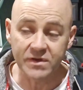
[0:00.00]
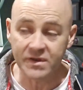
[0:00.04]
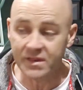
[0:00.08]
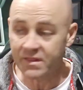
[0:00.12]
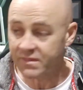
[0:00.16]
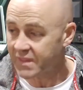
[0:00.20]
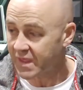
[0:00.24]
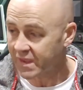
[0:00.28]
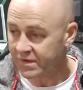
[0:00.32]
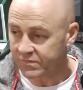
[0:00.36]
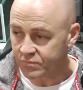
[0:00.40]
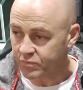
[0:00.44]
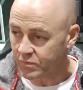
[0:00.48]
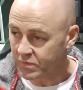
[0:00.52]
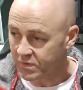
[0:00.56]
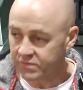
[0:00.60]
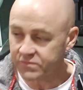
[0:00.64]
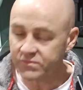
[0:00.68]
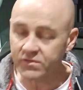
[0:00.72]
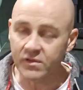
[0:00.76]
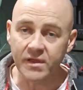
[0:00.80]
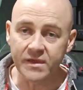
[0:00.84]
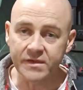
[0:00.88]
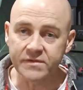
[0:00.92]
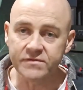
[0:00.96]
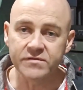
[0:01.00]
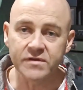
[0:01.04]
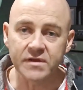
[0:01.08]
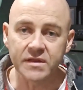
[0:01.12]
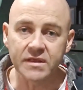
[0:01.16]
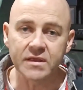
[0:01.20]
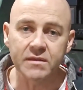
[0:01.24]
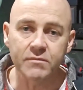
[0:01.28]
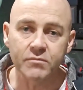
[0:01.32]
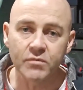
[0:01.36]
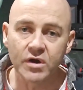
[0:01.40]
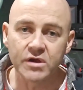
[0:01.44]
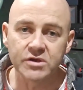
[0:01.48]
and that's what it's like sitting
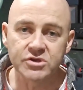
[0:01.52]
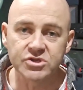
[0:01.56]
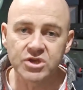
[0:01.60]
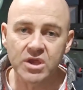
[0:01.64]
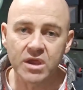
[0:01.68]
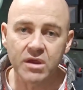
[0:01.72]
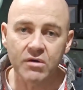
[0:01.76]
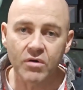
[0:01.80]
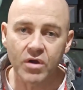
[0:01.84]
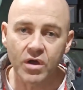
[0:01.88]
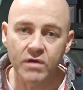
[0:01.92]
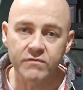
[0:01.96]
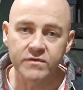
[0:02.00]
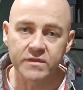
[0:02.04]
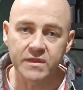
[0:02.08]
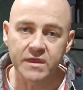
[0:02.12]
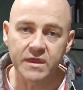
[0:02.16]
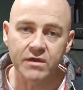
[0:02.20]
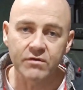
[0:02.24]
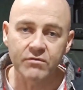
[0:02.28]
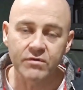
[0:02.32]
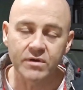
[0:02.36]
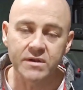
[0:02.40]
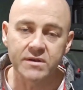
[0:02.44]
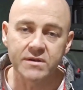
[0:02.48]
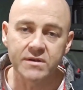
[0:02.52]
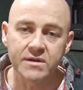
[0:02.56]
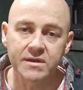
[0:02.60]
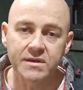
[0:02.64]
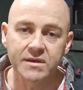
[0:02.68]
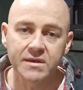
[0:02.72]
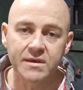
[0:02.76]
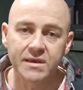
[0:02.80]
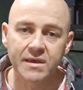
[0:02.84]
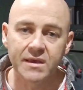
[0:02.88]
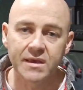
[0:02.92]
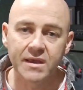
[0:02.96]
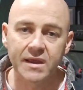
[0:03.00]
in my chair over there and
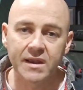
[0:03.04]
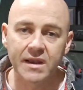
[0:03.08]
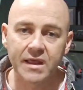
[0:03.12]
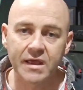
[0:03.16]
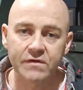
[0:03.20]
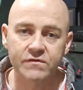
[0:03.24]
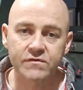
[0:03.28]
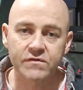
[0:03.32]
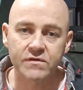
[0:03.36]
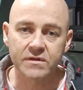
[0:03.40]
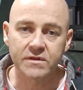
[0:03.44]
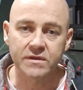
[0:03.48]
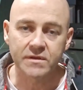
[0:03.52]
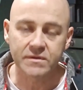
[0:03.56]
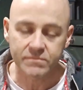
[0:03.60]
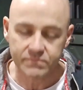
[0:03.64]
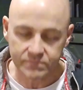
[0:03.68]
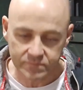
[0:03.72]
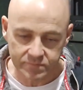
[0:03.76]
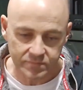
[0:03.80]
actually